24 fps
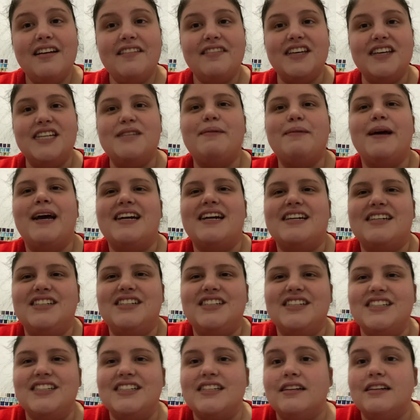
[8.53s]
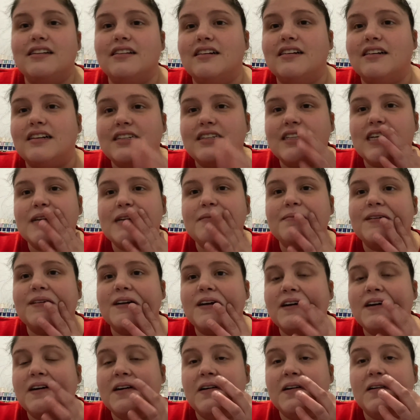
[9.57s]
these packages a long time
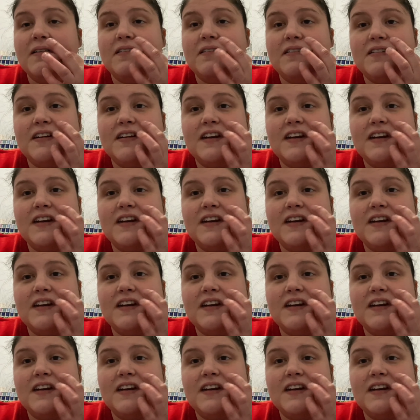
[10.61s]
ago.